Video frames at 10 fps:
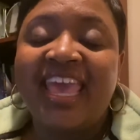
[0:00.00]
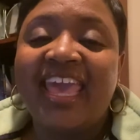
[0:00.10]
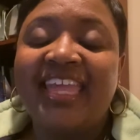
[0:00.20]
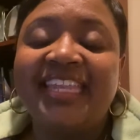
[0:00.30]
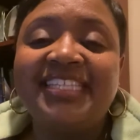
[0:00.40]

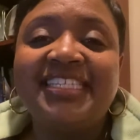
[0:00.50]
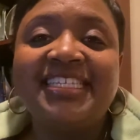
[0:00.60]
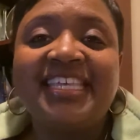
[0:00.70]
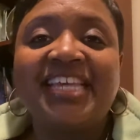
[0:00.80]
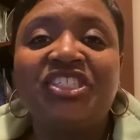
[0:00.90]
And this
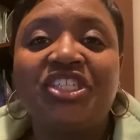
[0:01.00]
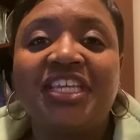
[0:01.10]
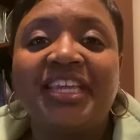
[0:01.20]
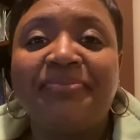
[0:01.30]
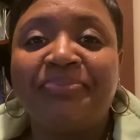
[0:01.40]
is
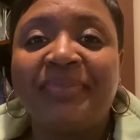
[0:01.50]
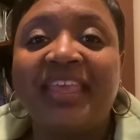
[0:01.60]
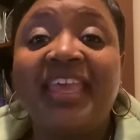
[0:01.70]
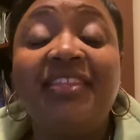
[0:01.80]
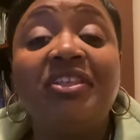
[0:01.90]
actually
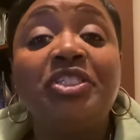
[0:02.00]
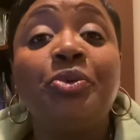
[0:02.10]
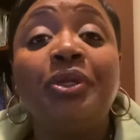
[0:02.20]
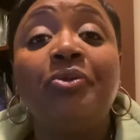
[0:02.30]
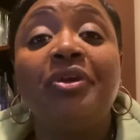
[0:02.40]
in the
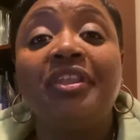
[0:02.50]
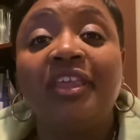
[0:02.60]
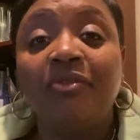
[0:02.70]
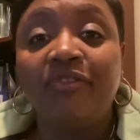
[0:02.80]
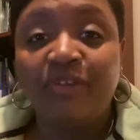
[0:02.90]
21
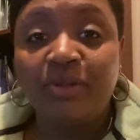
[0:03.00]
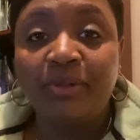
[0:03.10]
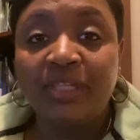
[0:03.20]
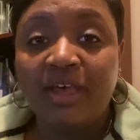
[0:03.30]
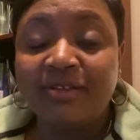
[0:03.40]

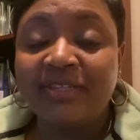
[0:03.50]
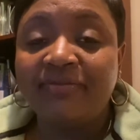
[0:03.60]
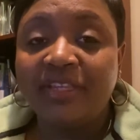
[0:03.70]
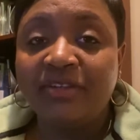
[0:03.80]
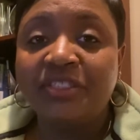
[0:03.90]
Irrefutable Laws of
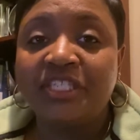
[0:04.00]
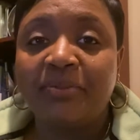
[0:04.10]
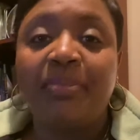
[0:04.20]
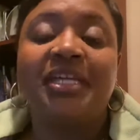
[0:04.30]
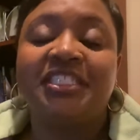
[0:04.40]

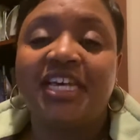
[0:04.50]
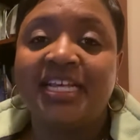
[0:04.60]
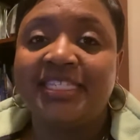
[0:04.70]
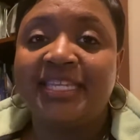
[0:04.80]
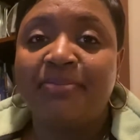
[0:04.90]
Leadership by
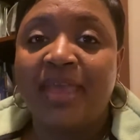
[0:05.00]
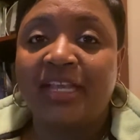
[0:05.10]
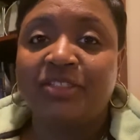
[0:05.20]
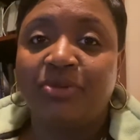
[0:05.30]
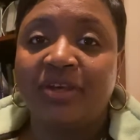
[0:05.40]
John C.
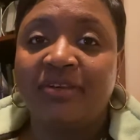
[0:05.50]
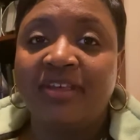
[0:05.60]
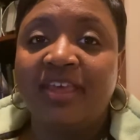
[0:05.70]
Maxwell.